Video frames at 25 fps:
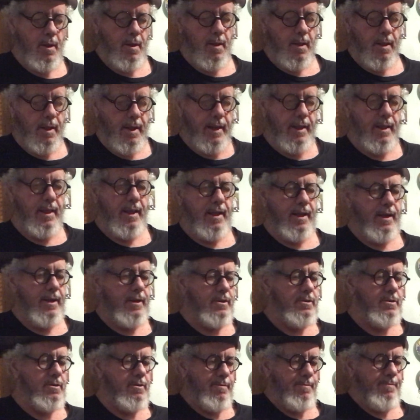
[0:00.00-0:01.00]
like
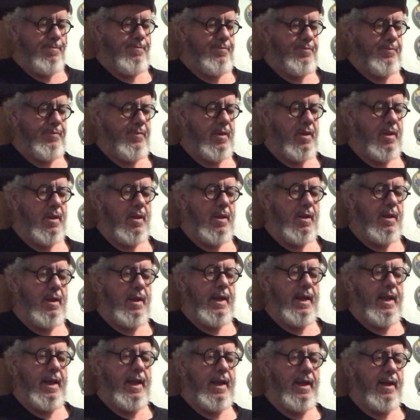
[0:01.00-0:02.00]
this
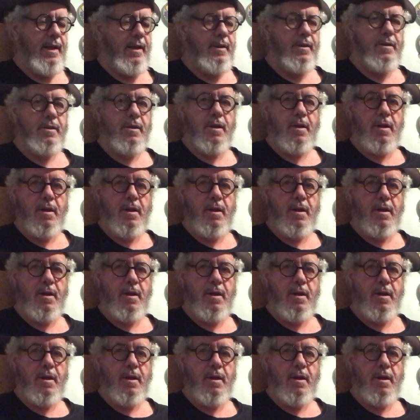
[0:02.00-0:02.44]
and